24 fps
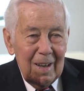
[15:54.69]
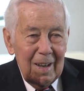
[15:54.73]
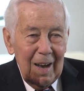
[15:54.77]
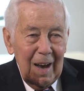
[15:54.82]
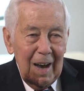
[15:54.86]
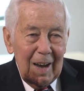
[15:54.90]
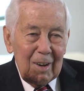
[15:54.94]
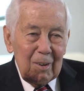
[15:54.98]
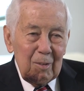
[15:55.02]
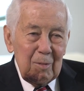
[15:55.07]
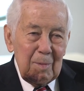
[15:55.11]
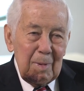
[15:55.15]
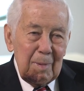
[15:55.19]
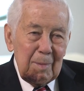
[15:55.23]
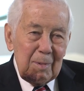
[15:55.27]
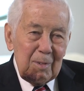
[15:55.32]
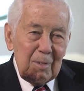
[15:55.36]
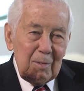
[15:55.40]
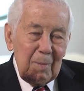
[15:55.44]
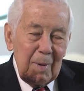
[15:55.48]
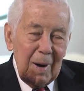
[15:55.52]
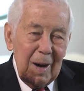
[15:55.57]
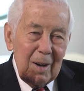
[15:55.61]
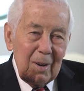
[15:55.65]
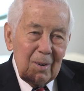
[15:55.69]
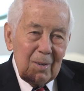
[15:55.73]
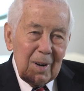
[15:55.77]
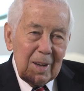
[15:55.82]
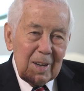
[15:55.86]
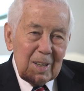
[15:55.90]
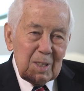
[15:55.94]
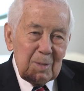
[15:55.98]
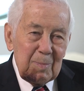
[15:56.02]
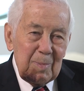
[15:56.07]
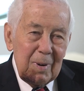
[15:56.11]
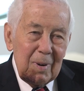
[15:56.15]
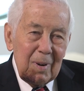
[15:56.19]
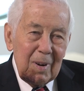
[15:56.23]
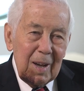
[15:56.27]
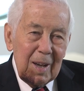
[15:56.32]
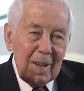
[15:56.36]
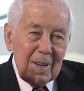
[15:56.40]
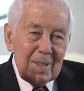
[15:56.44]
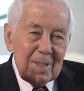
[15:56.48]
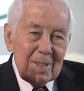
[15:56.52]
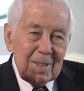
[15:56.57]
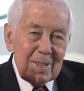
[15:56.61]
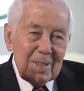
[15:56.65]
I can remember from my own
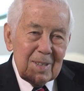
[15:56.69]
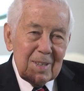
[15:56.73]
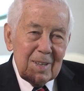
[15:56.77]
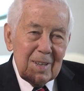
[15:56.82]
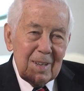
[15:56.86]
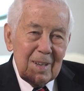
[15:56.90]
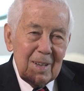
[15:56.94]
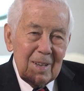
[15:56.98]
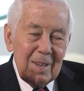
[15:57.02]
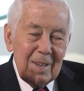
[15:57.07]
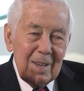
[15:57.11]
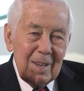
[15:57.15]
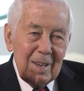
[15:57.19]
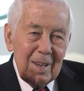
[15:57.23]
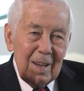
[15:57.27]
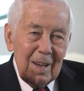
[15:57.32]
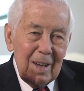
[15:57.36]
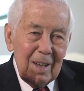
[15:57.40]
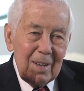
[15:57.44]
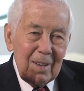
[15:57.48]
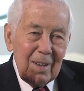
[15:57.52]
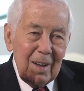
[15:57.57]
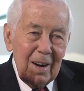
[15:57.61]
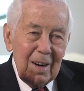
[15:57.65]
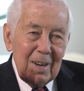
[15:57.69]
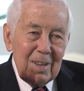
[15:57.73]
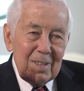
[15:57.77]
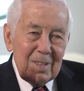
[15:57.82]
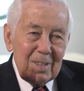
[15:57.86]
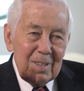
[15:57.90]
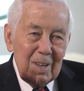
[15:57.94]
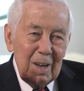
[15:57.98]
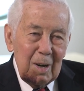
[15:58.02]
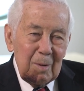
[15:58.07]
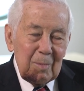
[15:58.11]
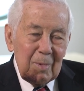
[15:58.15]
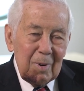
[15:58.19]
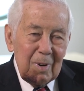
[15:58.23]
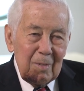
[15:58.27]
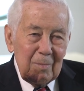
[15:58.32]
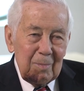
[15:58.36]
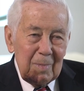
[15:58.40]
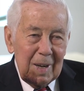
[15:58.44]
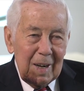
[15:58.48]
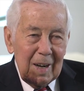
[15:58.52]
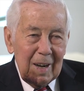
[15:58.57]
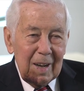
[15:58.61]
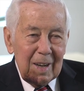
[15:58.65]
experience a large number of
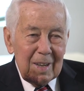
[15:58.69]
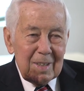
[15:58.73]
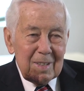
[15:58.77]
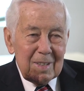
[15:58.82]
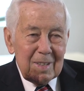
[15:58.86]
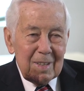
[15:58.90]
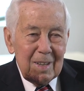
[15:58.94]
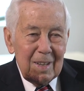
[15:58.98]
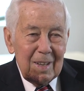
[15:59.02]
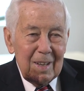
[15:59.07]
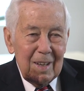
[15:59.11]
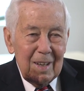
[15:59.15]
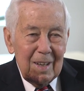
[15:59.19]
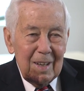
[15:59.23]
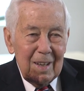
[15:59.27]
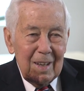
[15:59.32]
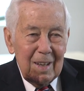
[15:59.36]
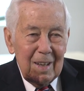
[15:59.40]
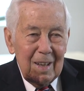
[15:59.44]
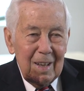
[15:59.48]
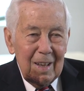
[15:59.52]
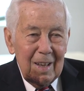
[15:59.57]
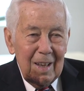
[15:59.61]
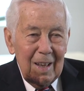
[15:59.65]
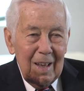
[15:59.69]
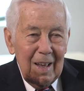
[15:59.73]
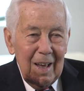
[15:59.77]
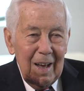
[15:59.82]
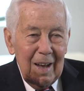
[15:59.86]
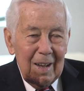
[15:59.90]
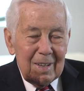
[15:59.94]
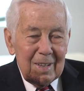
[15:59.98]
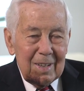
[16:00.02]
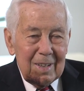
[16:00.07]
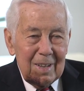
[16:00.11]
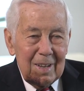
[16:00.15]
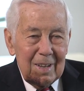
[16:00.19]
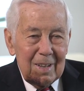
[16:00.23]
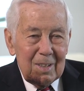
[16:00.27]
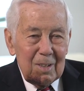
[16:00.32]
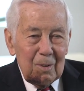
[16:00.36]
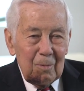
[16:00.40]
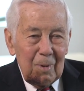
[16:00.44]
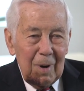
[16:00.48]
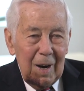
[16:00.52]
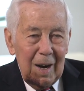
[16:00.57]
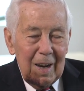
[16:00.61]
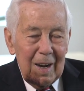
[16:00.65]
meetings at
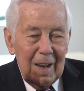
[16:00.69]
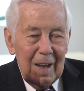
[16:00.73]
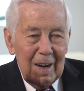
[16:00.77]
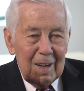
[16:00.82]
the White